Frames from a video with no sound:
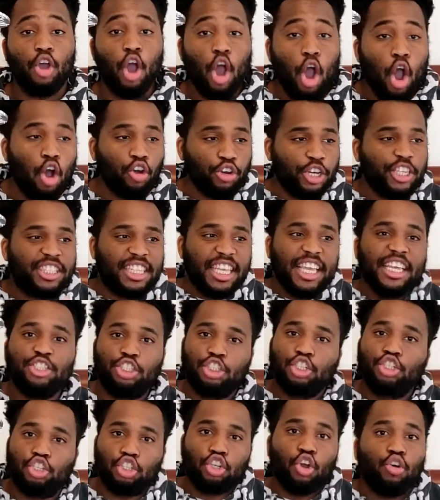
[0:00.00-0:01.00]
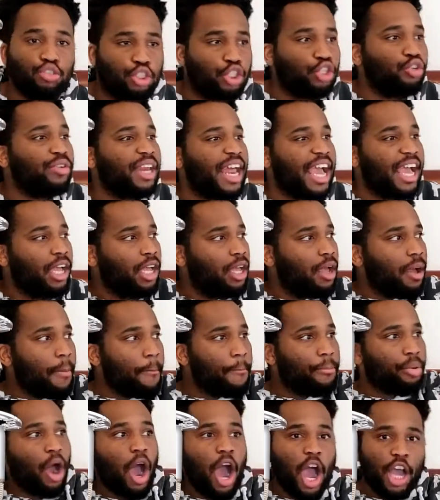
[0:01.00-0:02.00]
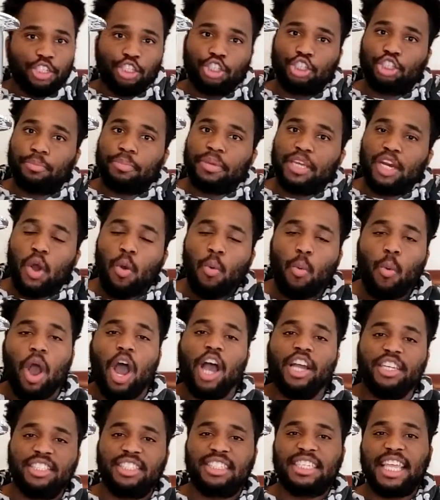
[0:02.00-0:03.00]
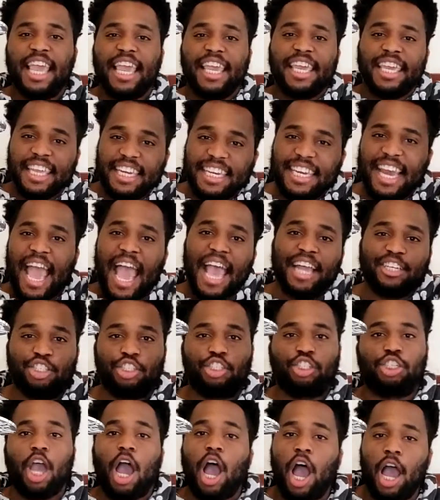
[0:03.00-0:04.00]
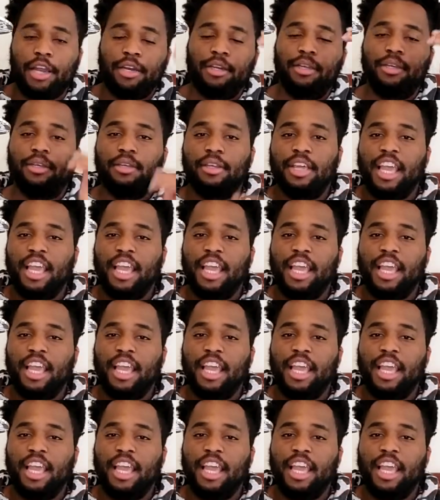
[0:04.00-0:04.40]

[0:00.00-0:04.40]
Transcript: All the things should show to you that Bron should be the one taking that shot.